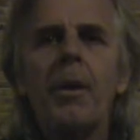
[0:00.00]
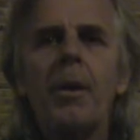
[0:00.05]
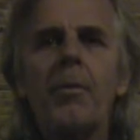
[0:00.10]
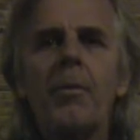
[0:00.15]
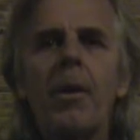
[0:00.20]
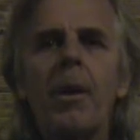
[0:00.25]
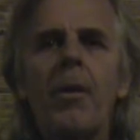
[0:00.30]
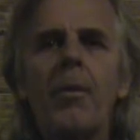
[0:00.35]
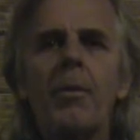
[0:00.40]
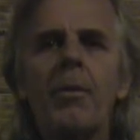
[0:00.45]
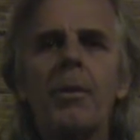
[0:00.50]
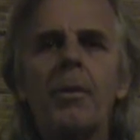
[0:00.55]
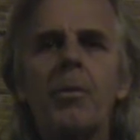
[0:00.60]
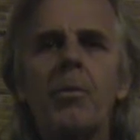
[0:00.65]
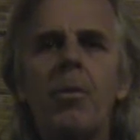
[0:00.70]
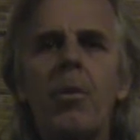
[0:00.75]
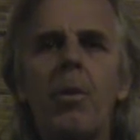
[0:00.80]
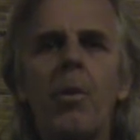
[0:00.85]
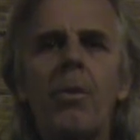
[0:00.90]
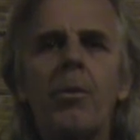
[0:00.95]
think about with
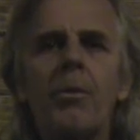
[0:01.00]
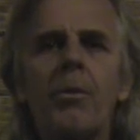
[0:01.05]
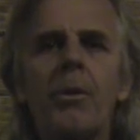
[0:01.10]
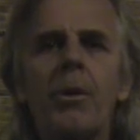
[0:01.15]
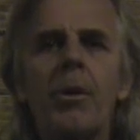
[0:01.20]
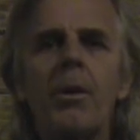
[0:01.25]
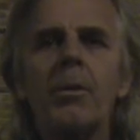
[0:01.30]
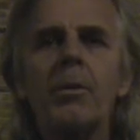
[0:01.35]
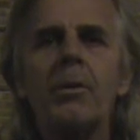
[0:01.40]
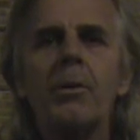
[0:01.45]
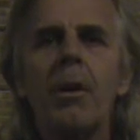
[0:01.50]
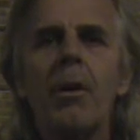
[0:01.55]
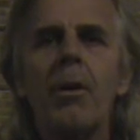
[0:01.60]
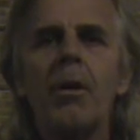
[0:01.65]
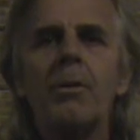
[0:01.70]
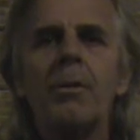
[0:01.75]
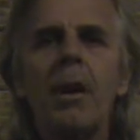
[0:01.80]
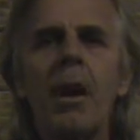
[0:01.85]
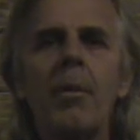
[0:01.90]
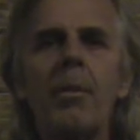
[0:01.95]
this war on drugs and
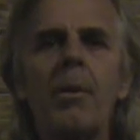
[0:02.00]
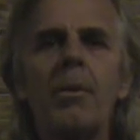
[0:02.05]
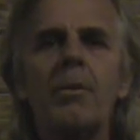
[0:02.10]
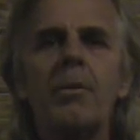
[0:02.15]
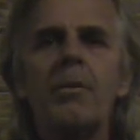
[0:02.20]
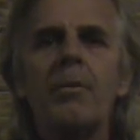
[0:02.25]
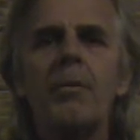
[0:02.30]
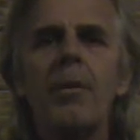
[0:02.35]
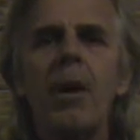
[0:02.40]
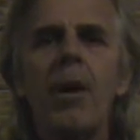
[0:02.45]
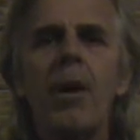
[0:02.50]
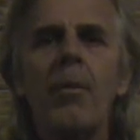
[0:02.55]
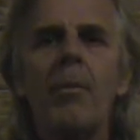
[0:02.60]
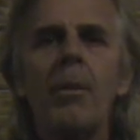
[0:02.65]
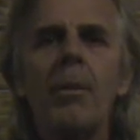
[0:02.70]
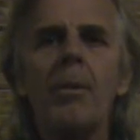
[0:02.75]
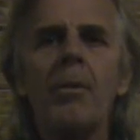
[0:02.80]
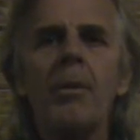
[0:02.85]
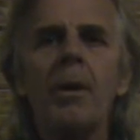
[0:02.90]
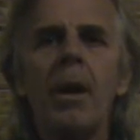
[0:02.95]
all is how much
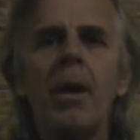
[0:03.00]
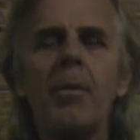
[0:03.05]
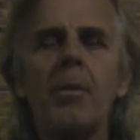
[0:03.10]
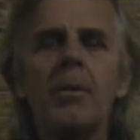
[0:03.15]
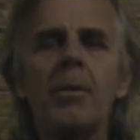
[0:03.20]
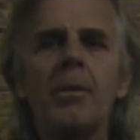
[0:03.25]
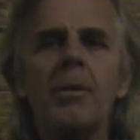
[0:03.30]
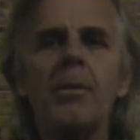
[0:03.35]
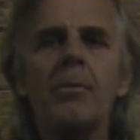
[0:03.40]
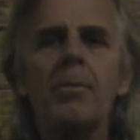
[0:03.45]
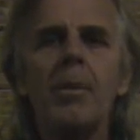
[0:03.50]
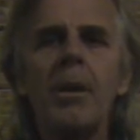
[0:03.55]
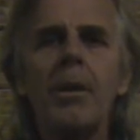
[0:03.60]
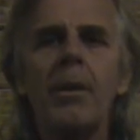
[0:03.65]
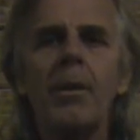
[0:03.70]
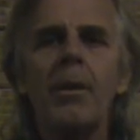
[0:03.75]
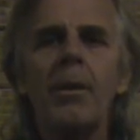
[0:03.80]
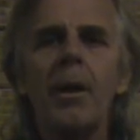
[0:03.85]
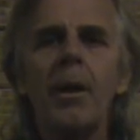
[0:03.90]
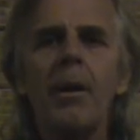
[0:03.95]
environmental damage is
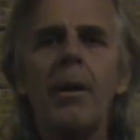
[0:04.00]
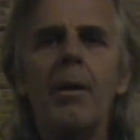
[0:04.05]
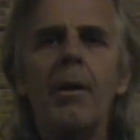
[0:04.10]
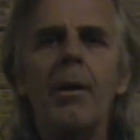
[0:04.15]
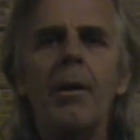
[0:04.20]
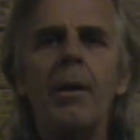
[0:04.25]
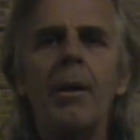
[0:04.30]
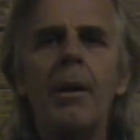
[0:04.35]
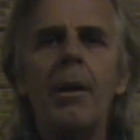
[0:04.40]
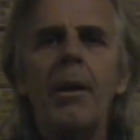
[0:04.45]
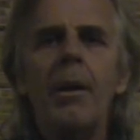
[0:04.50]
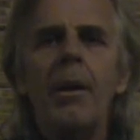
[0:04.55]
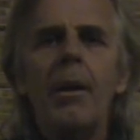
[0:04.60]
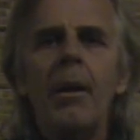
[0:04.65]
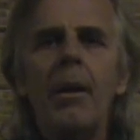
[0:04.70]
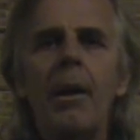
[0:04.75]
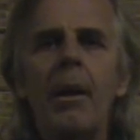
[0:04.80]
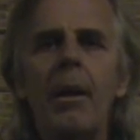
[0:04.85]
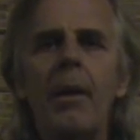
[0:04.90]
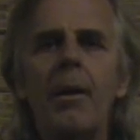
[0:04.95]
being done
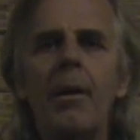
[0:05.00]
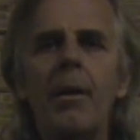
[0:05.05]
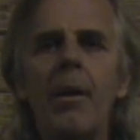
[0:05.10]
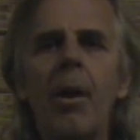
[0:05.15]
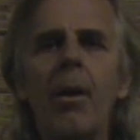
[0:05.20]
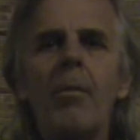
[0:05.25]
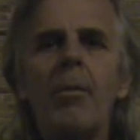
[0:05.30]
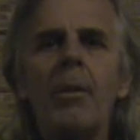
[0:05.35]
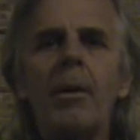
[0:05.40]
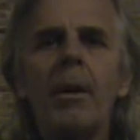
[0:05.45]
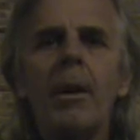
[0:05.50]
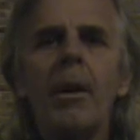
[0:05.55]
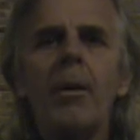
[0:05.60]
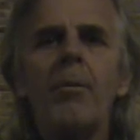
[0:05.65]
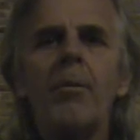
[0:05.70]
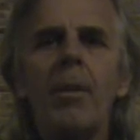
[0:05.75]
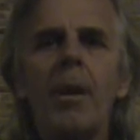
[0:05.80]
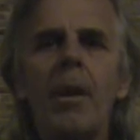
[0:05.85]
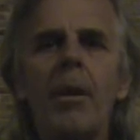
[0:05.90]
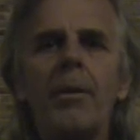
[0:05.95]
and it all
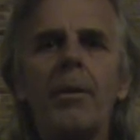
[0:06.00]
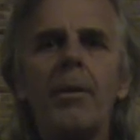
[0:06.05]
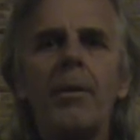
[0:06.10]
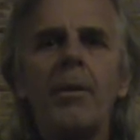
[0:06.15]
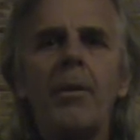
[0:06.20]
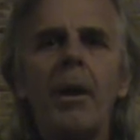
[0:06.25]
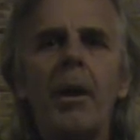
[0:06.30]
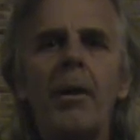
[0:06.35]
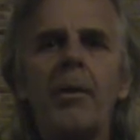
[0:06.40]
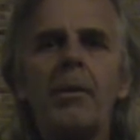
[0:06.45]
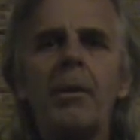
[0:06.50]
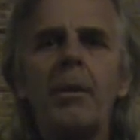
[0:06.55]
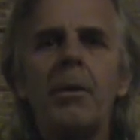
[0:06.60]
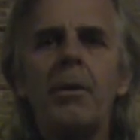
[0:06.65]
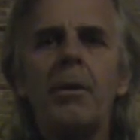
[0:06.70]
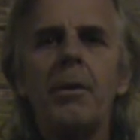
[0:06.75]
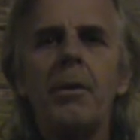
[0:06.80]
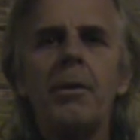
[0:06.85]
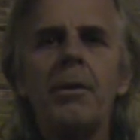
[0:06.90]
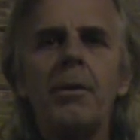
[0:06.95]
began back there in
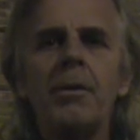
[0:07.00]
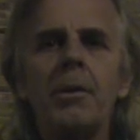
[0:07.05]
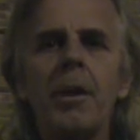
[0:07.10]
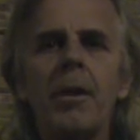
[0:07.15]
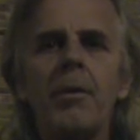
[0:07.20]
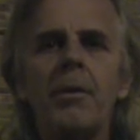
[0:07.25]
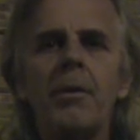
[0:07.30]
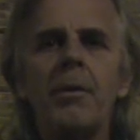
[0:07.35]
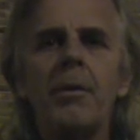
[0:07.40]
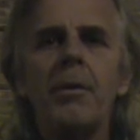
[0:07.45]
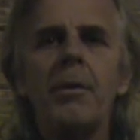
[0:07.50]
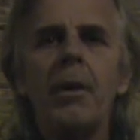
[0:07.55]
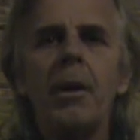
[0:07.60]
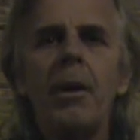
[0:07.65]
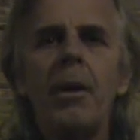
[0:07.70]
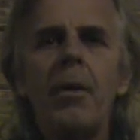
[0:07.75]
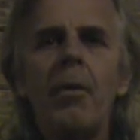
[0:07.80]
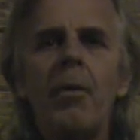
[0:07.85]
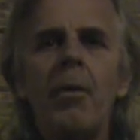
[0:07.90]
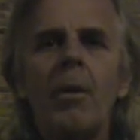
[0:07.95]
1937.
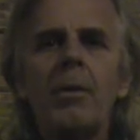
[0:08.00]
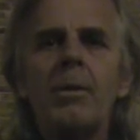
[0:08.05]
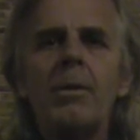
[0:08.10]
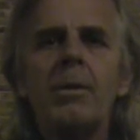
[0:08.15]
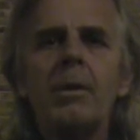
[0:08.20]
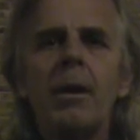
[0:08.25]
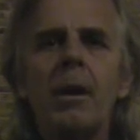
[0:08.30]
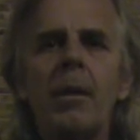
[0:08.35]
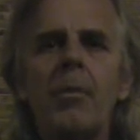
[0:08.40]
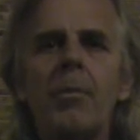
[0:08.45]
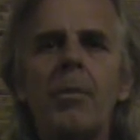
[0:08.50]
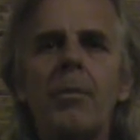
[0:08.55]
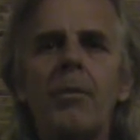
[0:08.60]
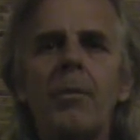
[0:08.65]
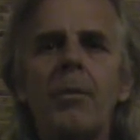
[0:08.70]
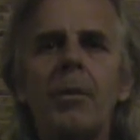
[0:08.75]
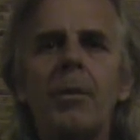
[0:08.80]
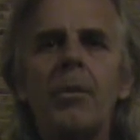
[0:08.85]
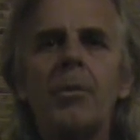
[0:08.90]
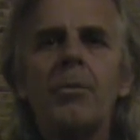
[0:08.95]
Once the hempen
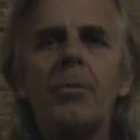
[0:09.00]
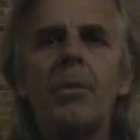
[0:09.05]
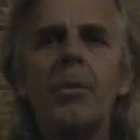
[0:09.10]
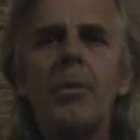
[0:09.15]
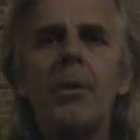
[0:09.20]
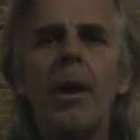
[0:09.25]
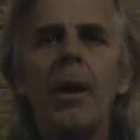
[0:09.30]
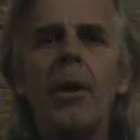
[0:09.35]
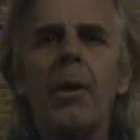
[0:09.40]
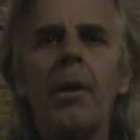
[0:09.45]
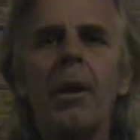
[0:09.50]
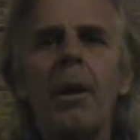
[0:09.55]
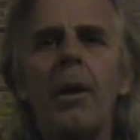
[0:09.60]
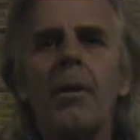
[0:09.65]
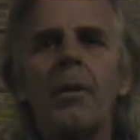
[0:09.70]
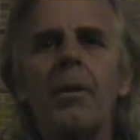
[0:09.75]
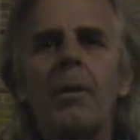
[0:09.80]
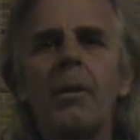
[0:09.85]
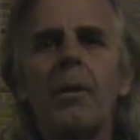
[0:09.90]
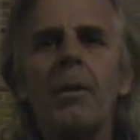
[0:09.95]
fields were not
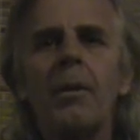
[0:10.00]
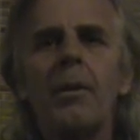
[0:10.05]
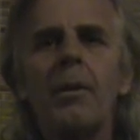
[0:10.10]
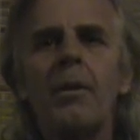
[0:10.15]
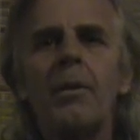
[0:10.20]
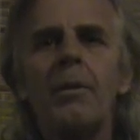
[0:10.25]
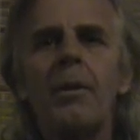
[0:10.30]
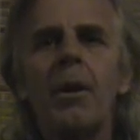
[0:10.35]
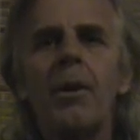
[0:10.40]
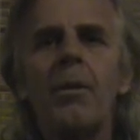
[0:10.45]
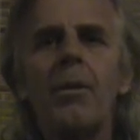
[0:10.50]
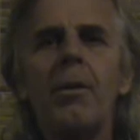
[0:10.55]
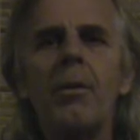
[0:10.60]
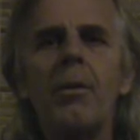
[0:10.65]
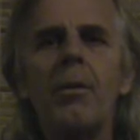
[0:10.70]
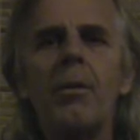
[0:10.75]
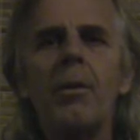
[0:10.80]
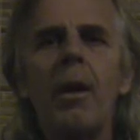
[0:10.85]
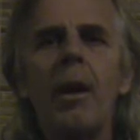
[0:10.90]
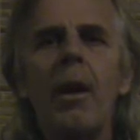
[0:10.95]
allowed to
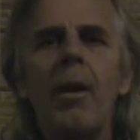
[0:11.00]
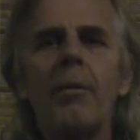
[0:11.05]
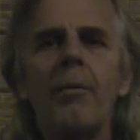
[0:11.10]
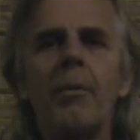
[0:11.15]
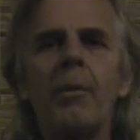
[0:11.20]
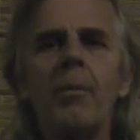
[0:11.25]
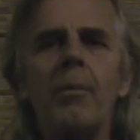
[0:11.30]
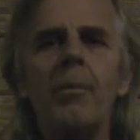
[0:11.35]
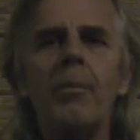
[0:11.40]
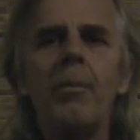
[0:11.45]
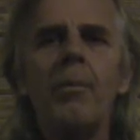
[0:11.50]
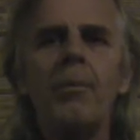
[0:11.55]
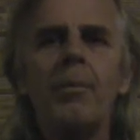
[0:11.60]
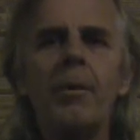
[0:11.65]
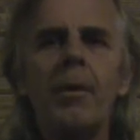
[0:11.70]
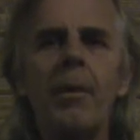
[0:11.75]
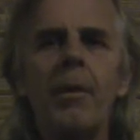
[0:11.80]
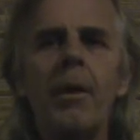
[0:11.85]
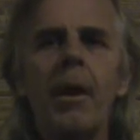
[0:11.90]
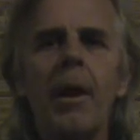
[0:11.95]
continue after
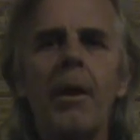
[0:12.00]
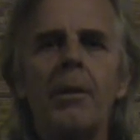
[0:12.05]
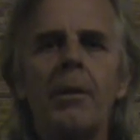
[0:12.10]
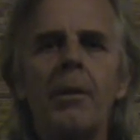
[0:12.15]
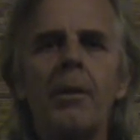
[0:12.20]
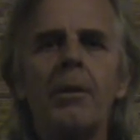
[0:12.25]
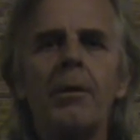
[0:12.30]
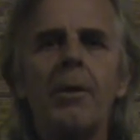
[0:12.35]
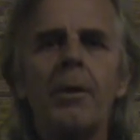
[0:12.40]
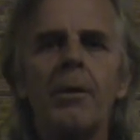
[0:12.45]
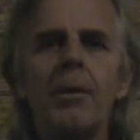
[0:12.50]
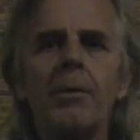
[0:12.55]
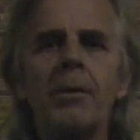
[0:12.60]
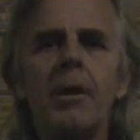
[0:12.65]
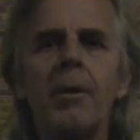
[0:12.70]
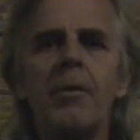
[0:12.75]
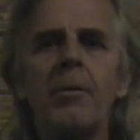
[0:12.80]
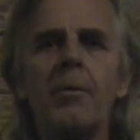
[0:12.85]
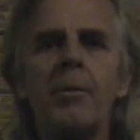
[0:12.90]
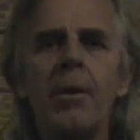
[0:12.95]
the
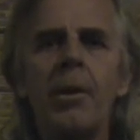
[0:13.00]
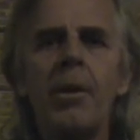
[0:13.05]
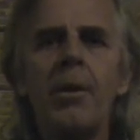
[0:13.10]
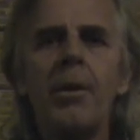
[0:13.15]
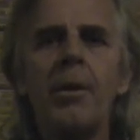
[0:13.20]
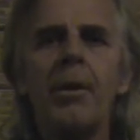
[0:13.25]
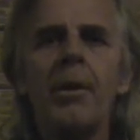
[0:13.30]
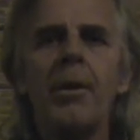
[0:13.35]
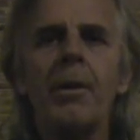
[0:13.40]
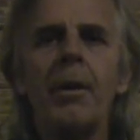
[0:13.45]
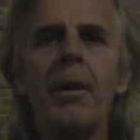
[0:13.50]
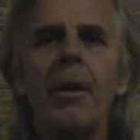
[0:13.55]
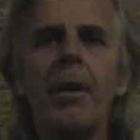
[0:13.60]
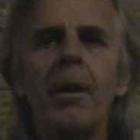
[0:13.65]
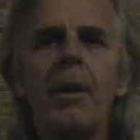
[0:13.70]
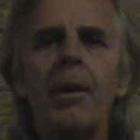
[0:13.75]
1937 period,